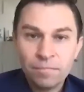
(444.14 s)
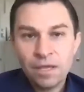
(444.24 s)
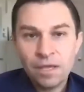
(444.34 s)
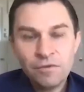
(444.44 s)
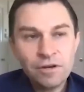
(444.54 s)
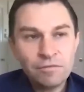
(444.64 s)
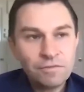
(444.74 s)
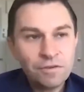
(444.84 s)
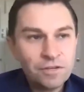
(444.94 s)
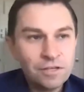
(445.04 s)
it. If you're in your
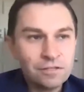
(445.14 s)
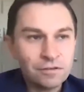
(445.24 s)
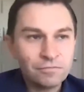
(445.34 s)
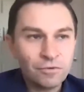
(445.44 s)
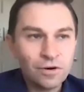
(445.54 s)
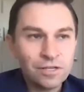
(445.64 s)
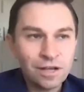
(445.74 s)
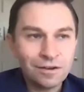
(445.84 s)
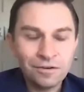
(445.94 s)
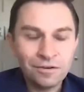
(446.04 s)
50s or
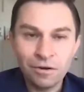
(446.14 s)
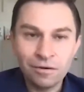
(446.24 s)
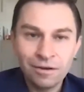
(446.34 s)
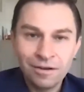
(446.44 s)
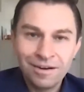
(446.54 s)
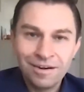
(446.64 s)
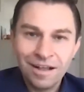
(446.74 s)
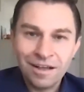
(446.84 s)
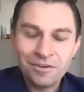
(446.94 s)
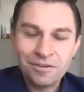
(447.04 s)
40s, I don't know.
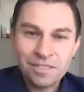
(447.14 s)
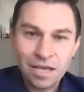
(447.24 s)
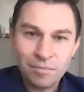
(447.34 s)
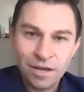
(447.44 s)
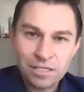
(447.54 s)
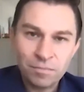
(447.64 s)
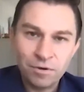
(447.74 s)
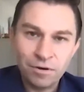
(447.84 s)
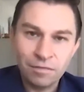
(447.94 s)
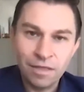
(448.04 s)
I couldn't say I'm an
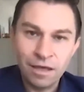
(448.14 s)
expert on